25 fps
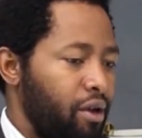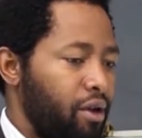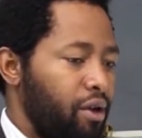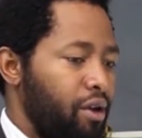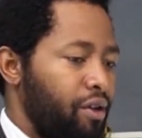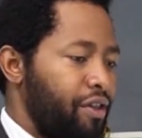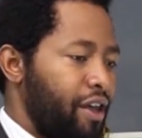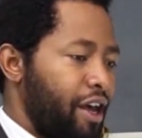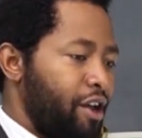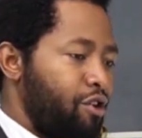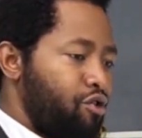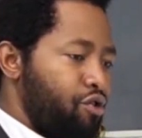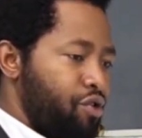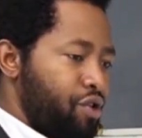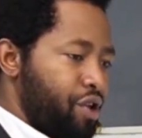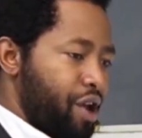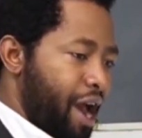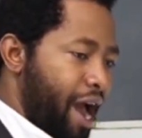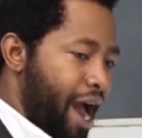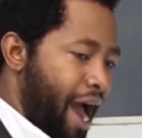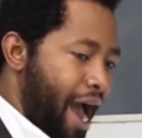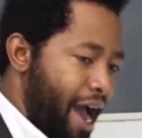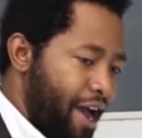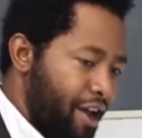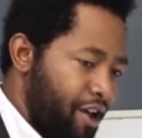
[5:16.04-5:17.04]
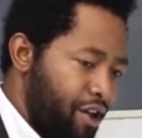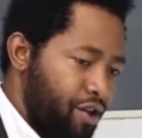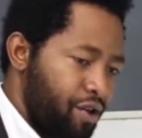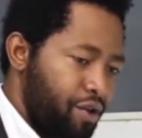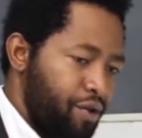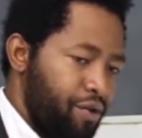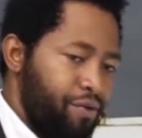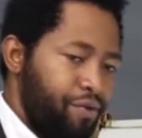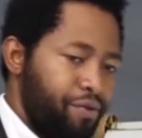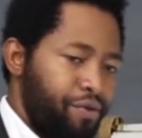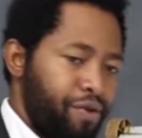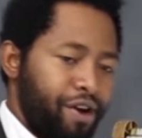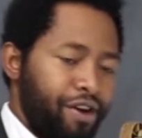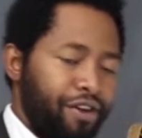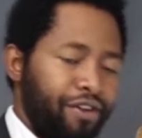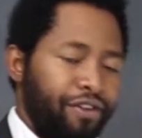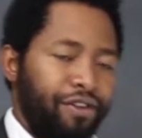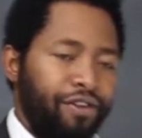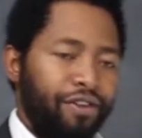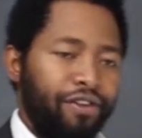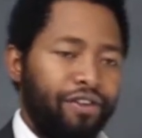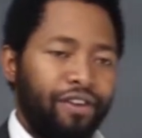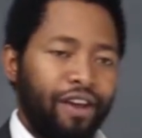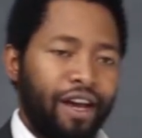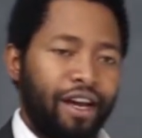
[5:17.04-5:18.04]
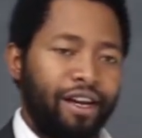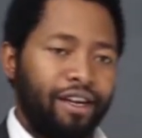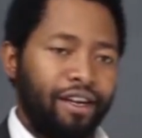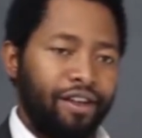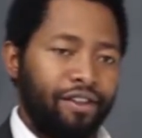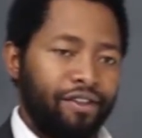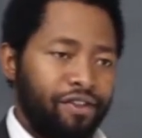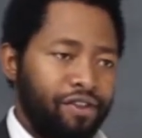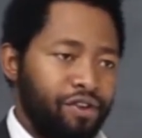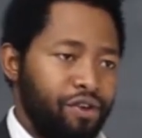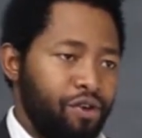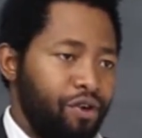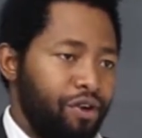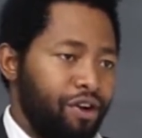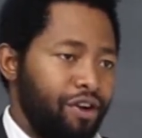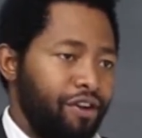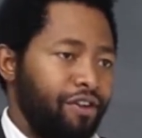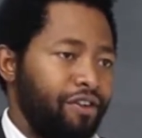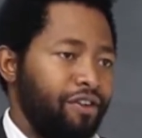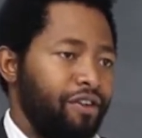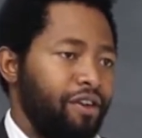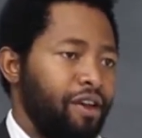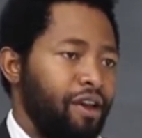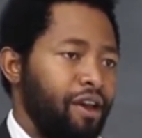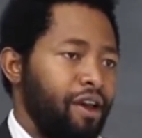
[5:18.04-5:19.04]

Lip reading: that we argue, for instance, certain theories,